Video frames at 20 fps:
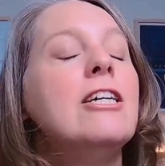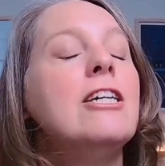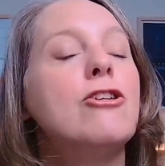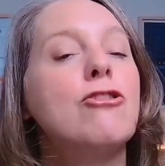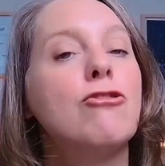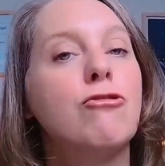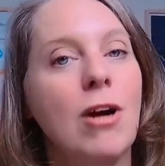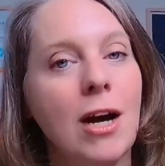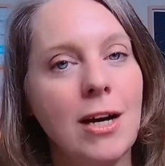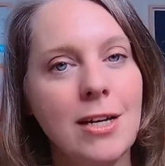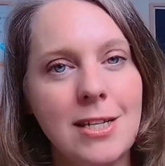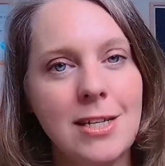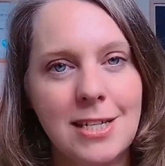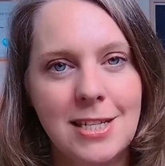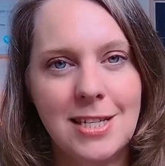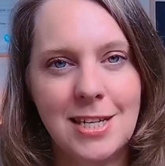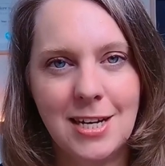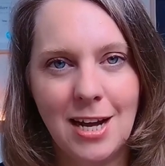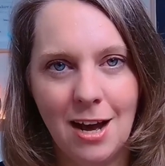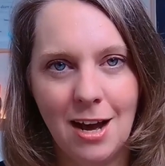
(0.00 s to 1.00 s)

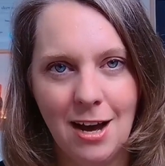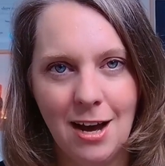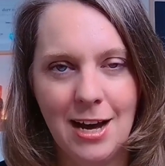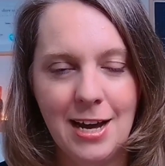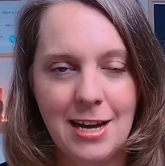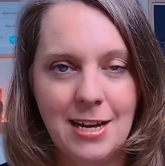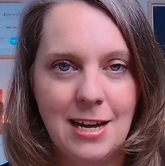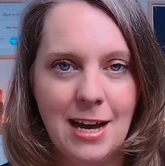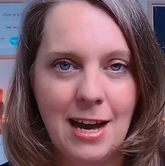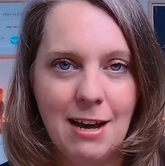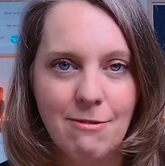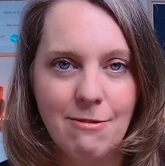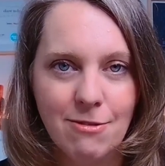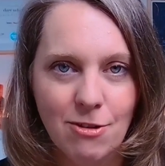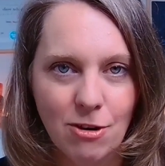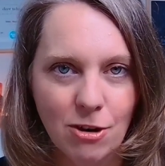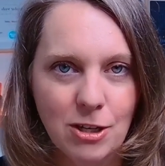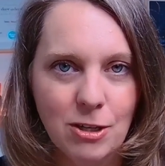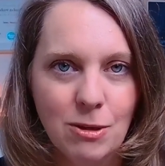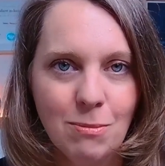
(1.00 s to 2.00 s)
Trust that I have
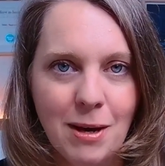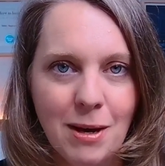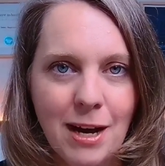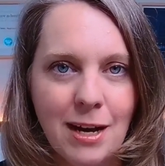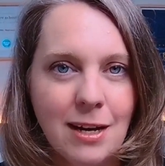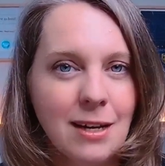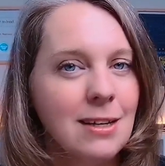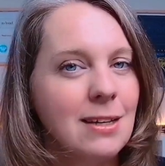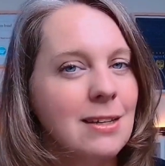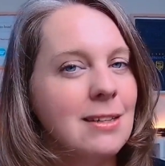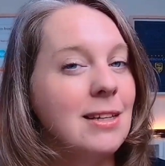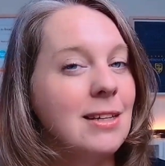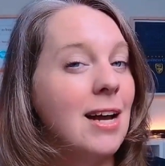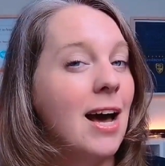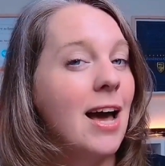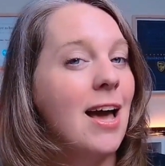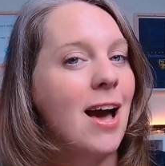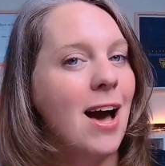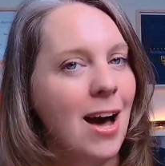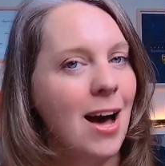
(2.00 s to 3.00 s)
got your back, that
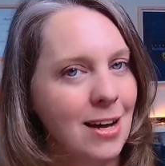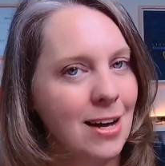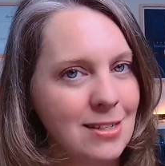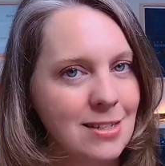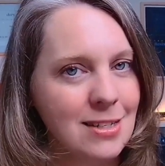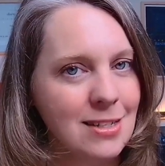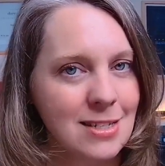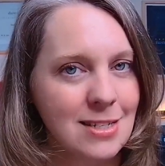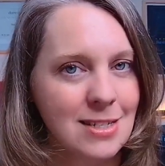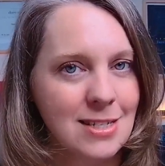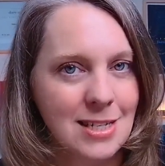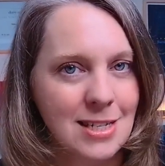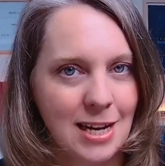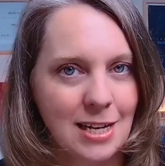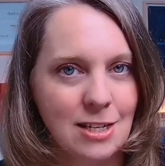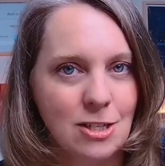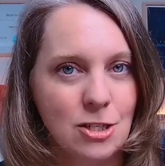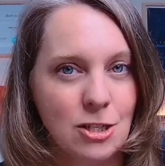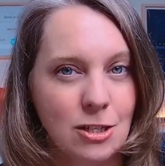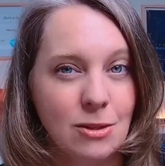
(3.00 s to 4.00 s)
I
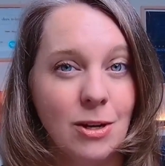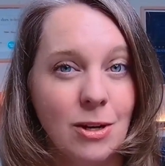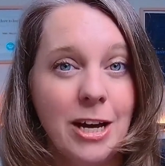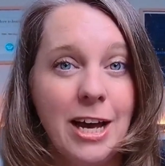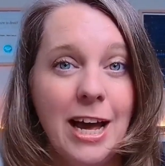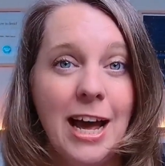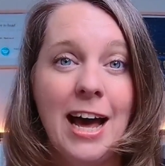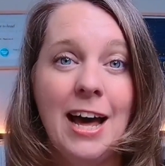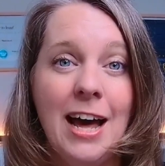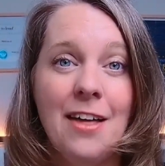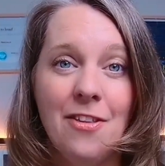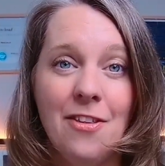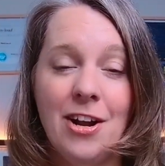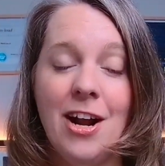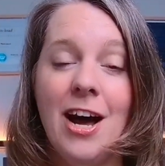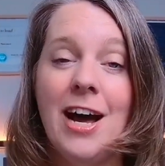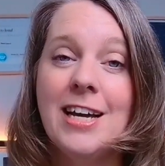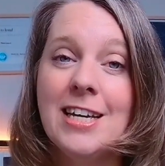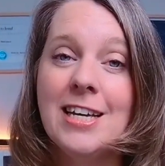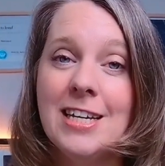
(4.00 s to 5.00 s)
understand you, and that
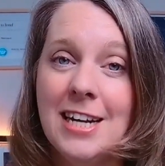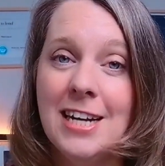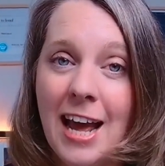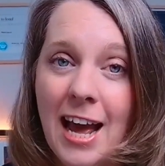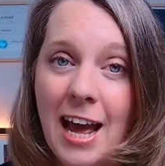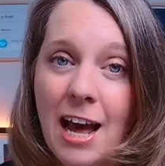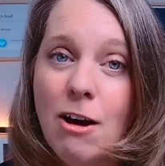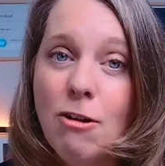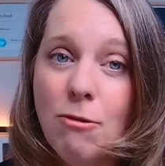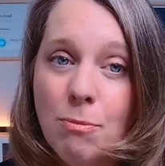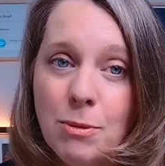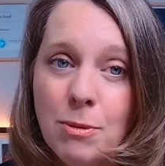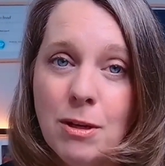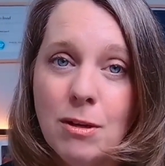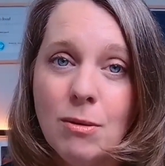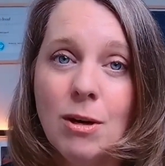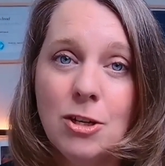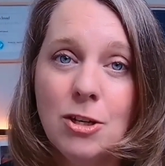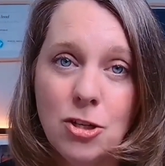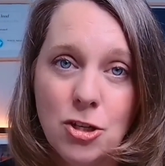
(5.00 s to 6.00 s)
I can help
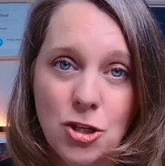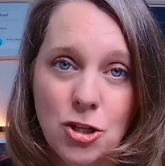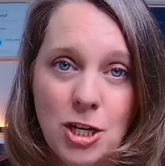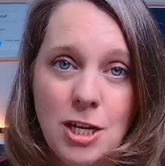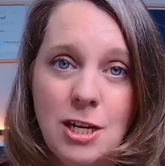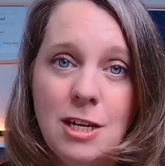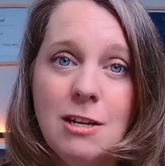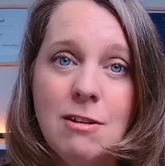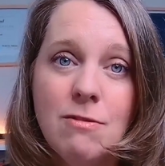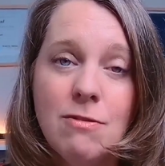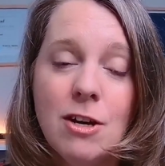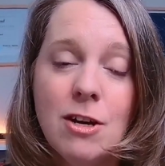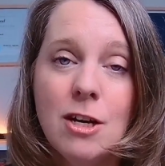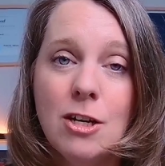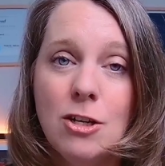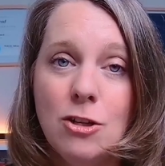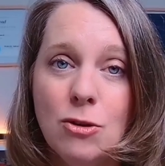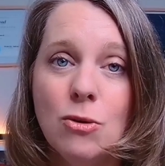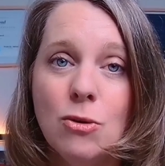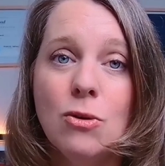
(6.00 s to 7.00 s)
you achieve
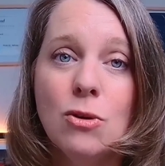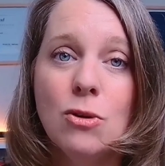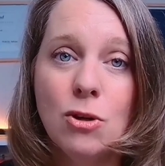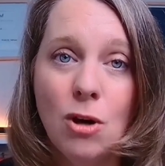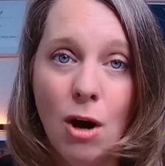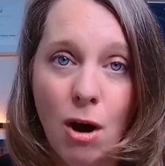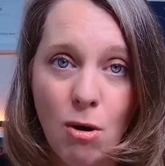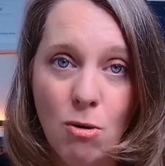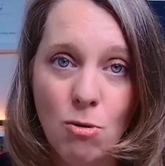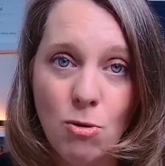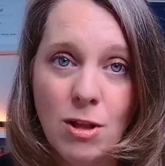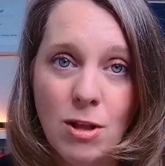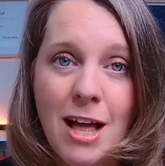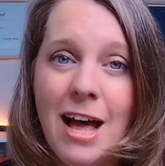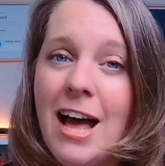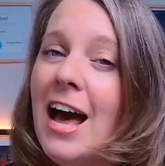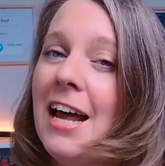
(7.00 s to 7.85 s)
your goal.